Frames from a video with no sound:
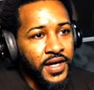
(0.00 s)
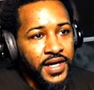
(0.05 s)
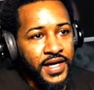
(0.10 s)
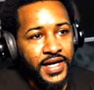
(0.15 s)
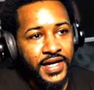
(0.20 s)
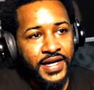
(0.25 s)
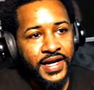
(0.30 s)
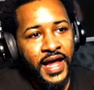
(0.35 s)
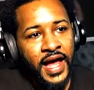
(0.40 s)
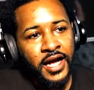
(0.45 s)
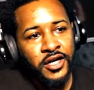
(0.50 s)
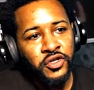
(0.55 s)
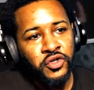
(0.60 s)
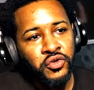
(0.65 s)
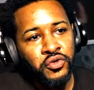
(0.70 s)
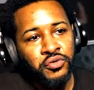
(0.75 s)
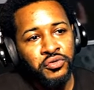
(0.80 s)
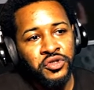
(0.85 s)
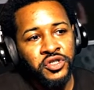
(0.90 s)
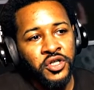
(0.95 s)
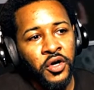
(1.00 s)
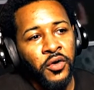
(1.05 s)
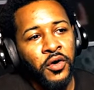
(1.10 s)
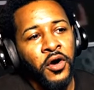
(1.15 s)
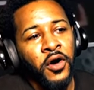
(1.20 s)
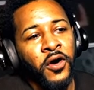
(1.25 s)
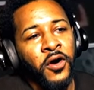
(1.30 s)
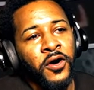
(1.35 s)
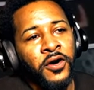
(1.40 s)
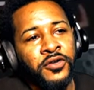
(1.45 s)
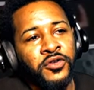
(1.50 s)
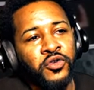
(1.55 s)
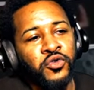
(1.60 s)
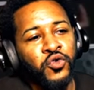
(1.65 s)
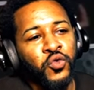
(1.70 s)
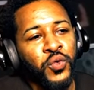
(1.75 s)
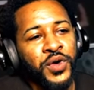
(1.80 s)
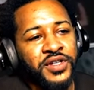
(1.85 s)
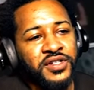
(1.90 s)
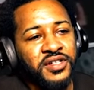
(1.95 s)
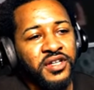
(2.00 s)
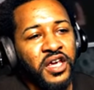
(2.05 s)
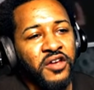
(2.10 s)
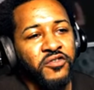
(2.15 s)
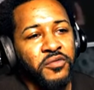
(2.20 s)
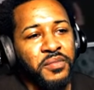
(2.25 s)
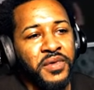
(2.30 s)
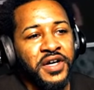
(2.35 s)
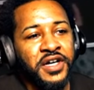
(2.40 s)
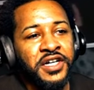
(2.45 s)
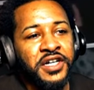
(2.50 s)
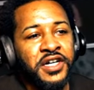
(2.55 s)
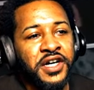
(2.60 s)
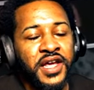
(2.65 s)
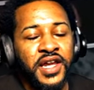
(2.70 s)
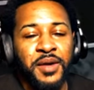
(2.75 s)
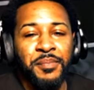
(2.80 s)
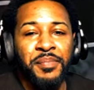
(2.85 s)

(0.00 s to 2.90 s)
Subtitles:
He knocked dude so hard, dude went to give him a hug and